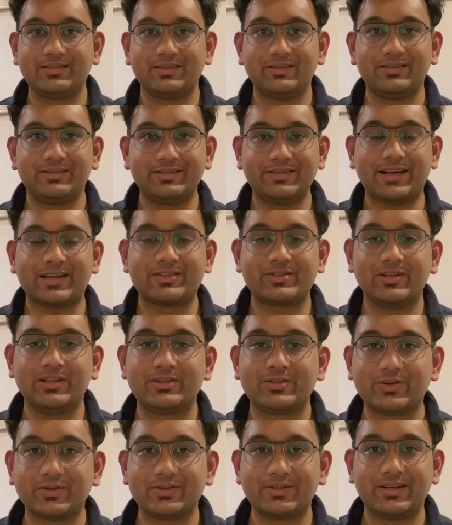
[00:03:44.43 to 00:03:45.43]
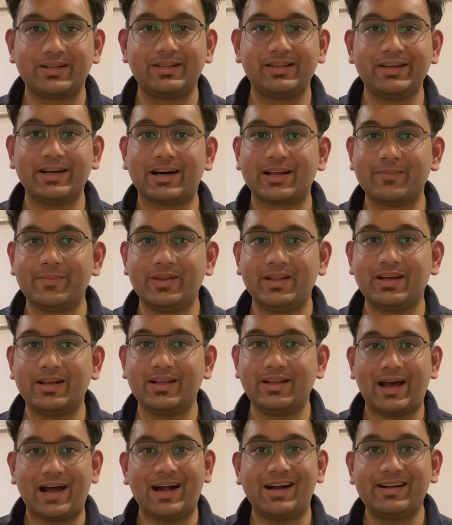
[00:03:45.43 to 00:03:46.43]
This actually shows that the
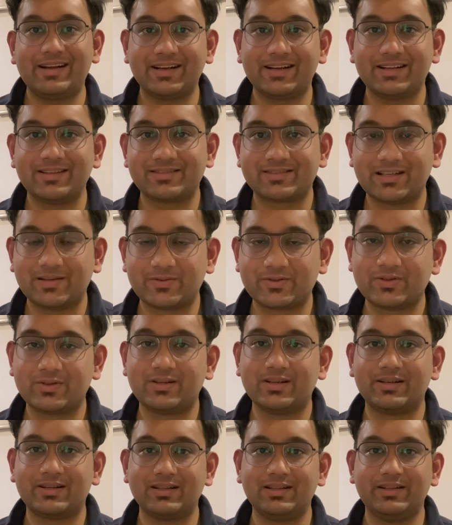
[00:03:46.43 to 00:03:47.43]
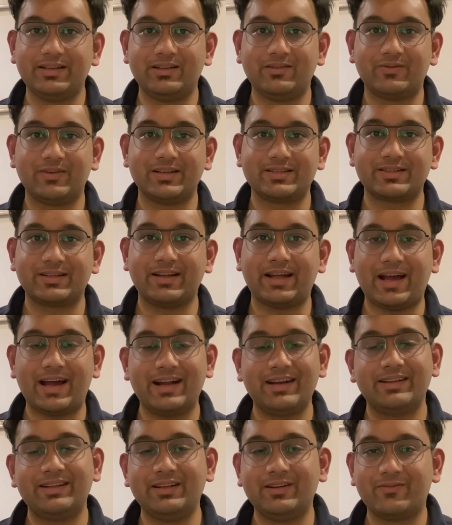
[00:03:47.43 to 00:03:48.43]
RBI had taken steps to curtail the inflation,
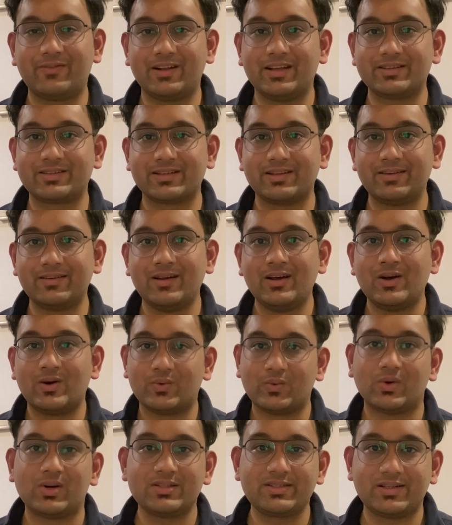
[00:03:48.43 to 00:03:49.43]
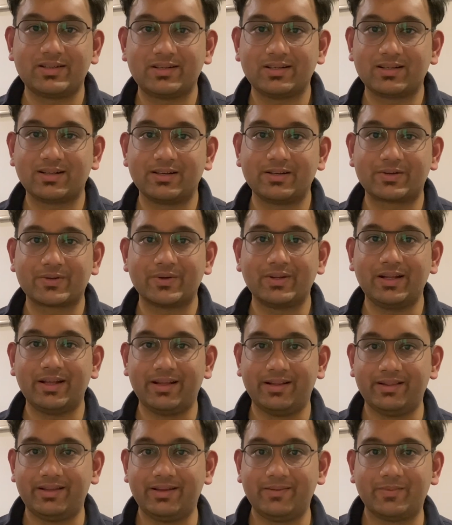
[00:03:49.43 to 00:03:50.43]
and the inflation was under control
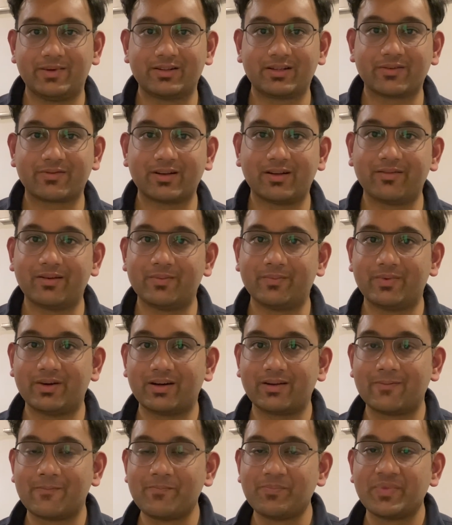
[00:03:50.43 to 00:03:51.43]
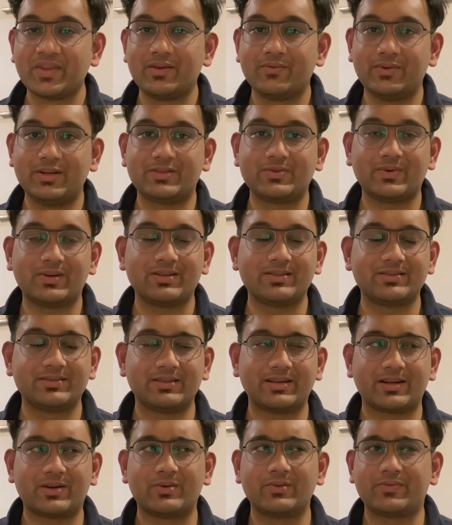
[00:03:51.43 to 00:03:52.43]
in the month of November, which was
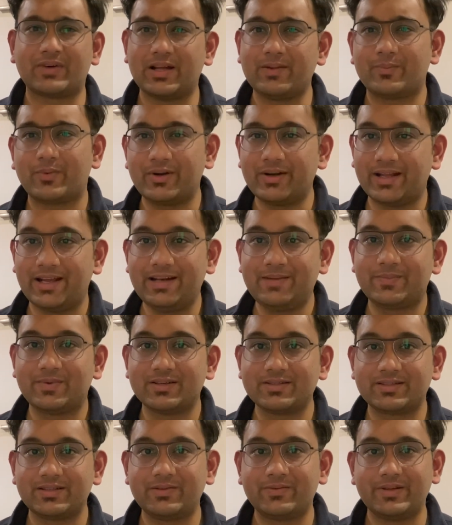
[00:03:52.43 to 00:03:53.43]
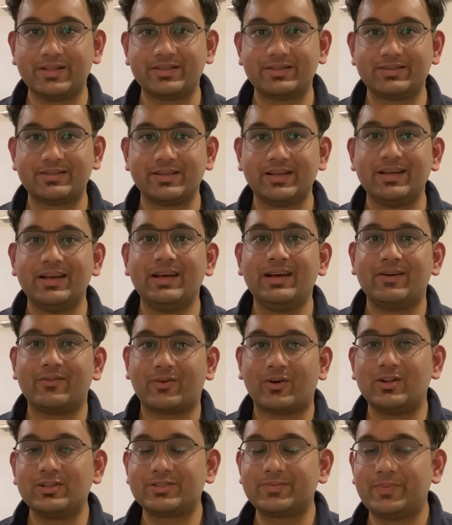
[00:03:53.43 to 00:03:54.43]
around 5.8%, which
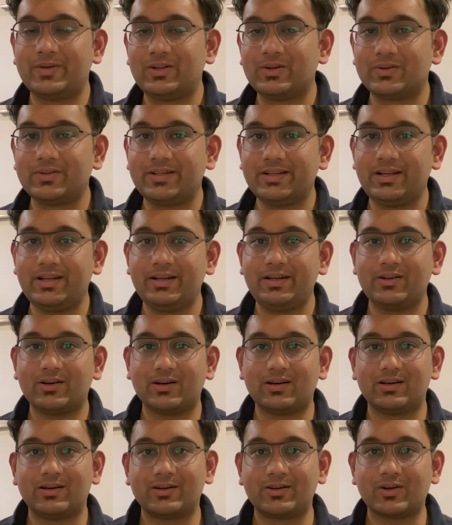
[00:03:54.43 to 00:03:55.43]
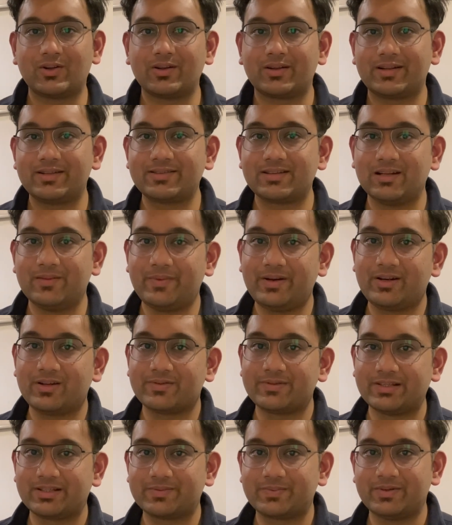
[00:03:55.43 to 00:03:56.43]
falls below the tolerance limit of
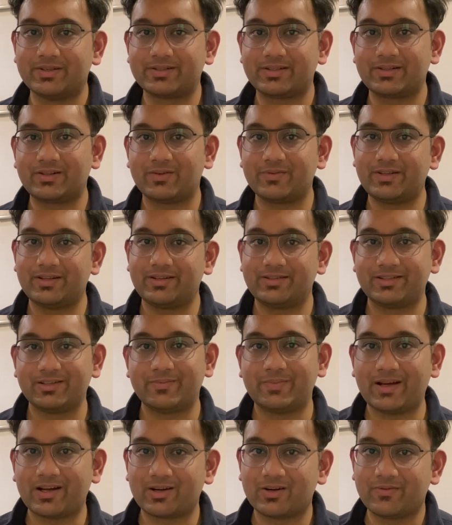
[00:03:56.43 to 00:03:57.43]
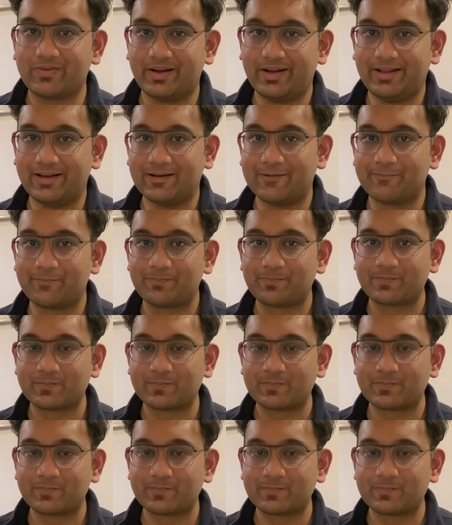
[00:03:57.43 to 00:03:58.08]
6% of the Reserve Bank of India.